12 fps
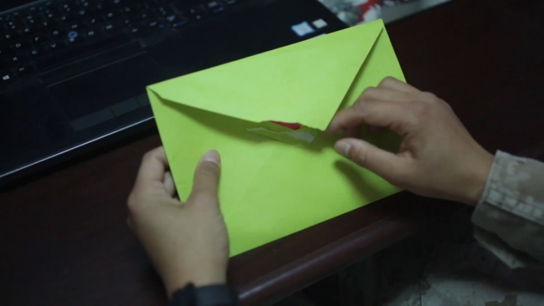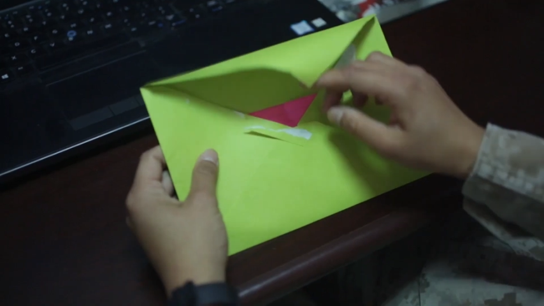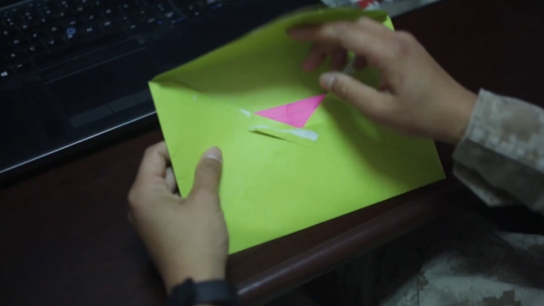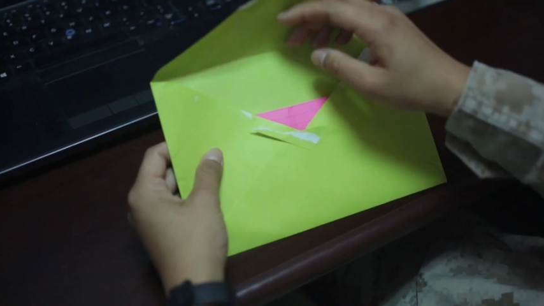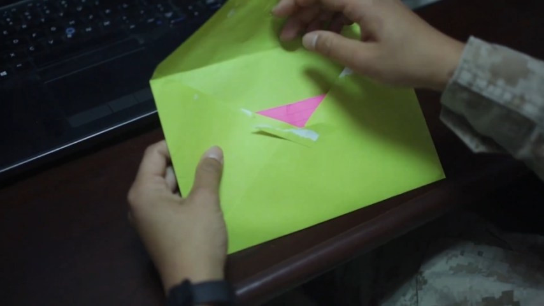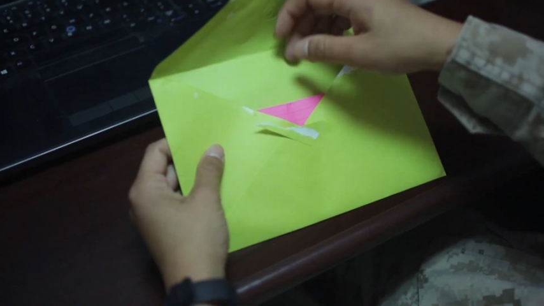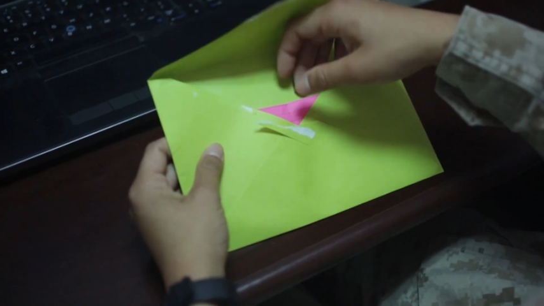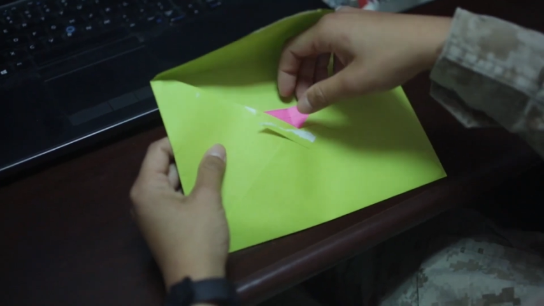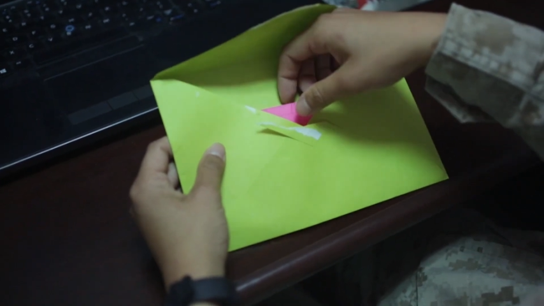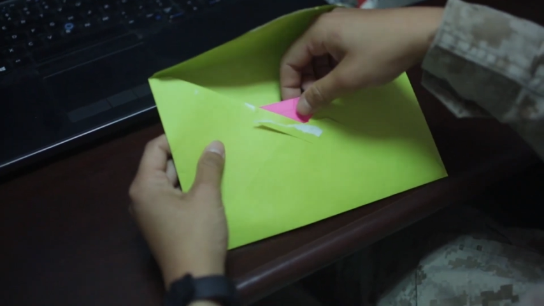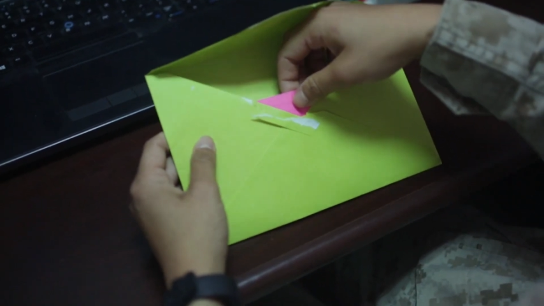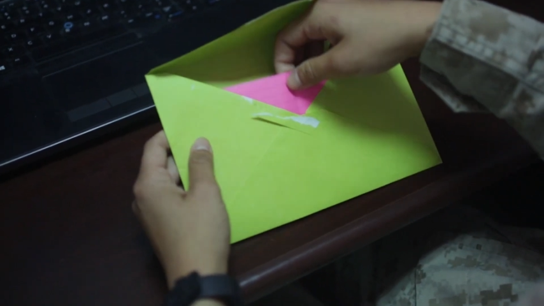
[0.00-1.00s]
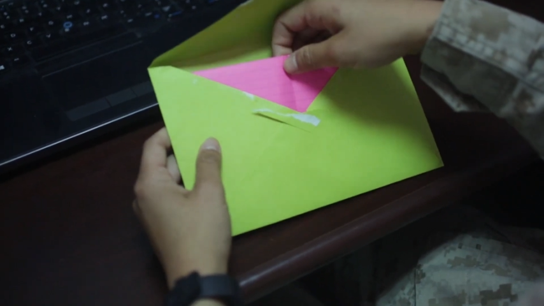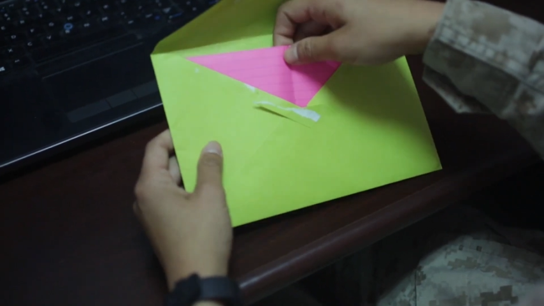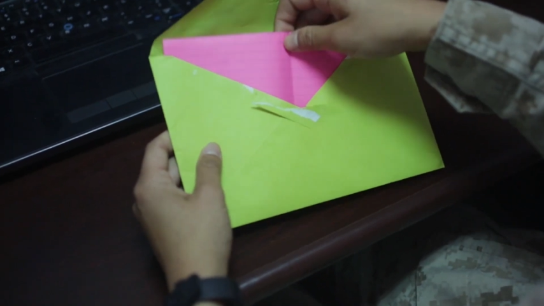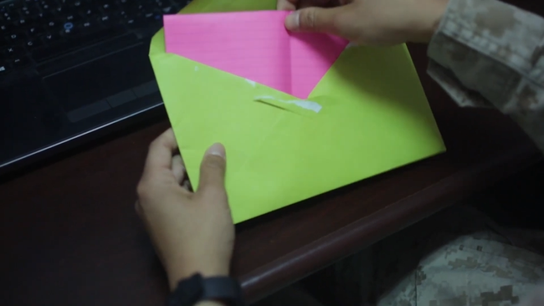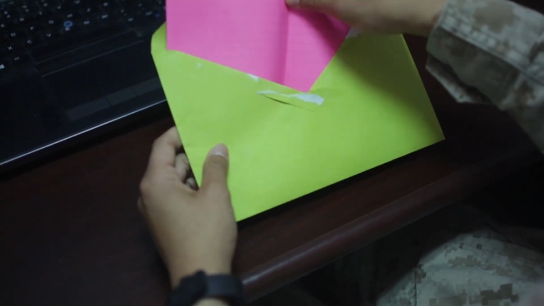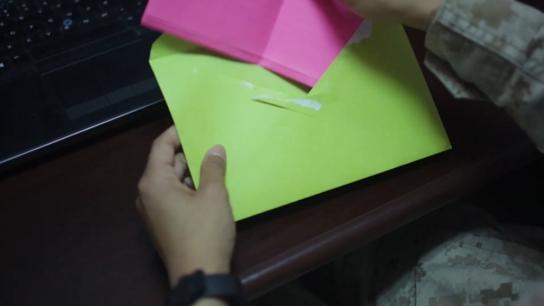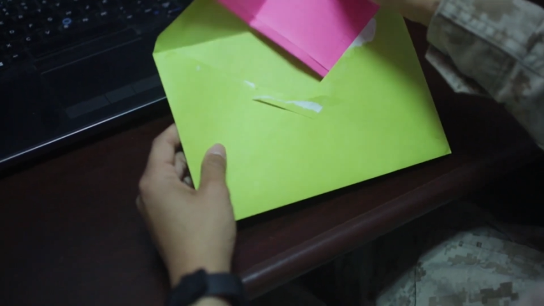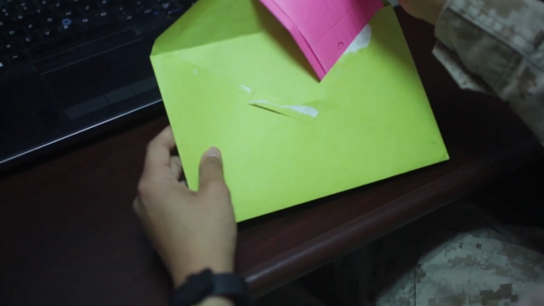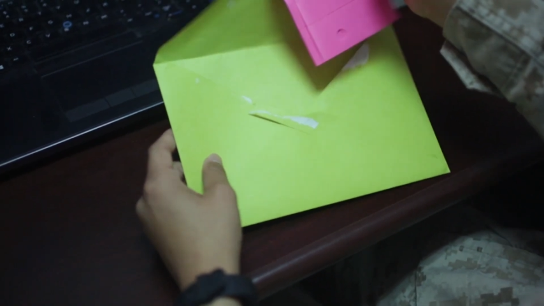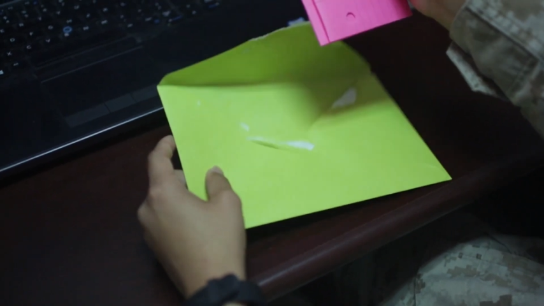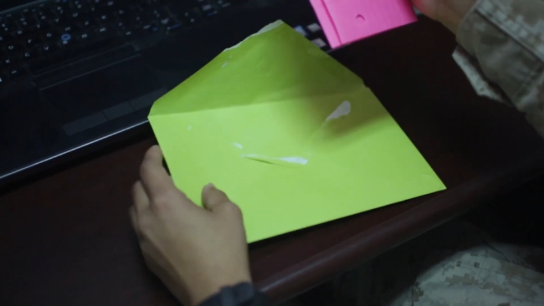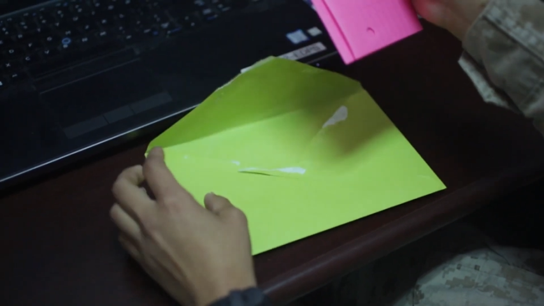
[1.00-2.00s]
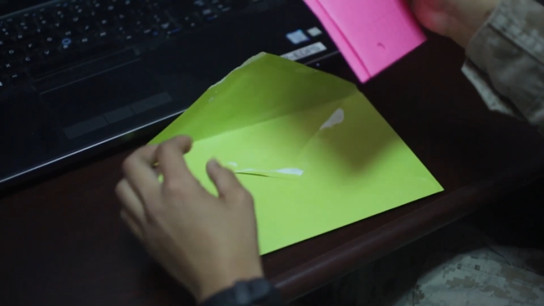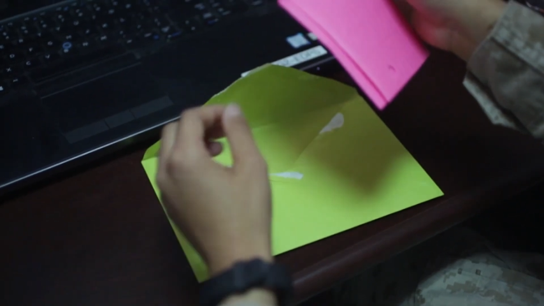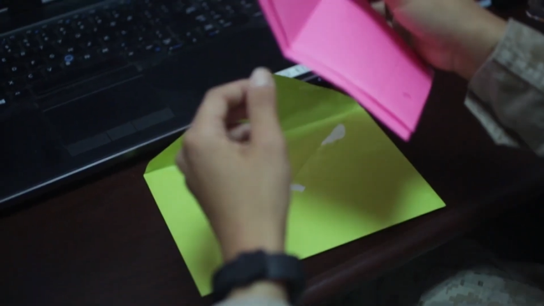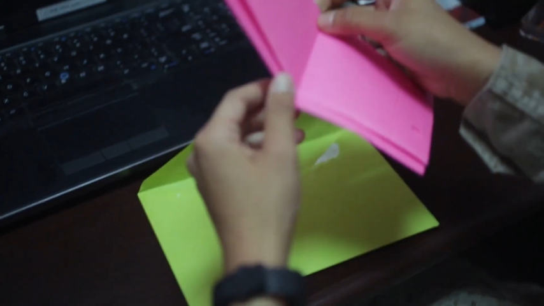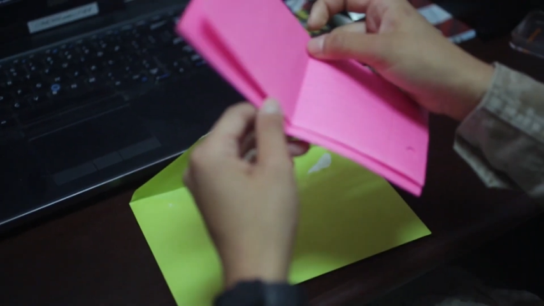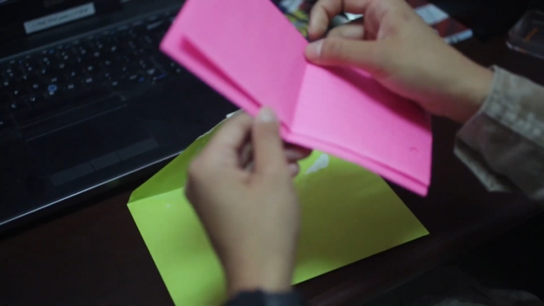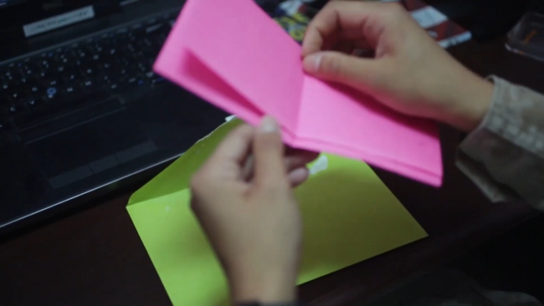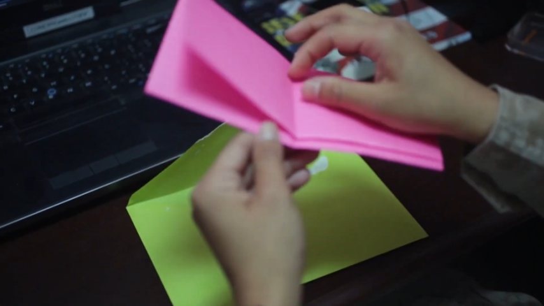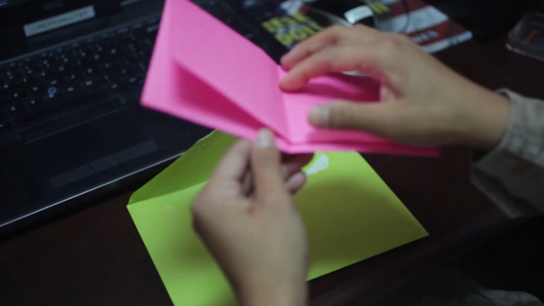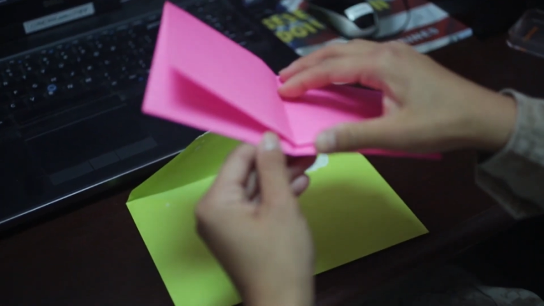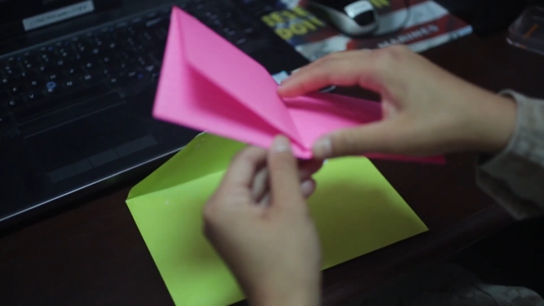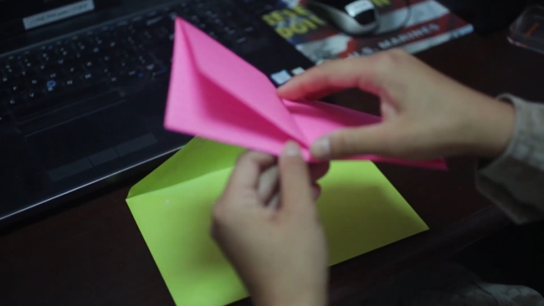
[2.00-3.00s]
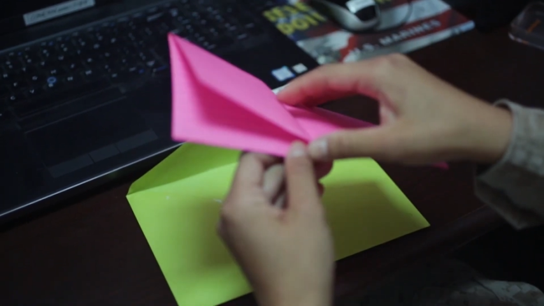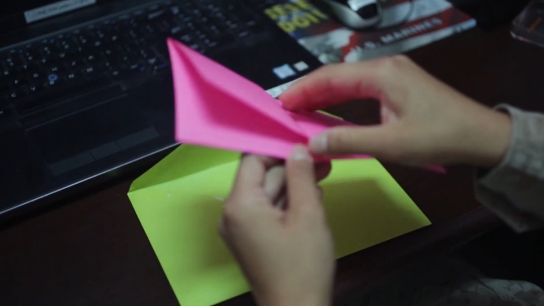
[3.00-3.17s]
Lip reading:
[unreadable: no face in view]